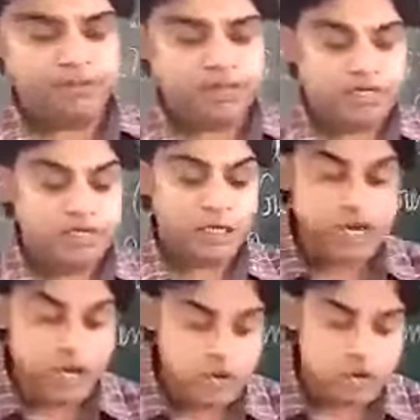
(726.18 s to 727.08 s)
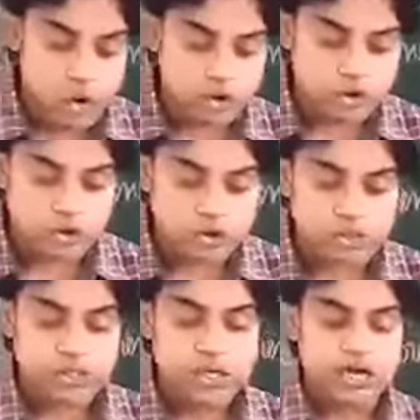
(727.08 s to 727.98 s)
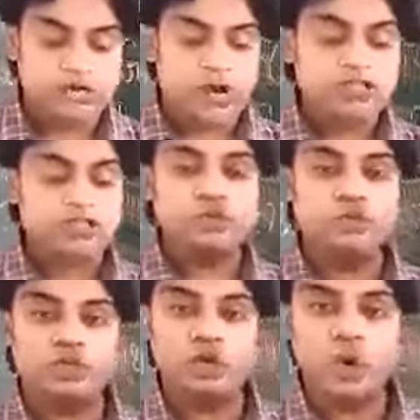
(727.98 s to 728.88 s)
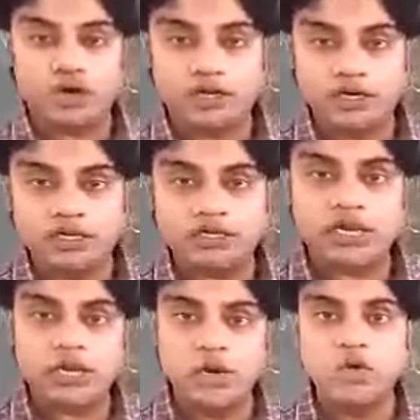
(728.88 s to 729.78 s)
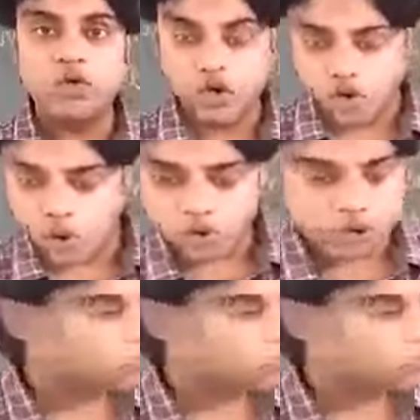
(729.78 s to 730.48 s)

Sir Hugh Rose advanced towards Gwalior. Sir Hugh Rose.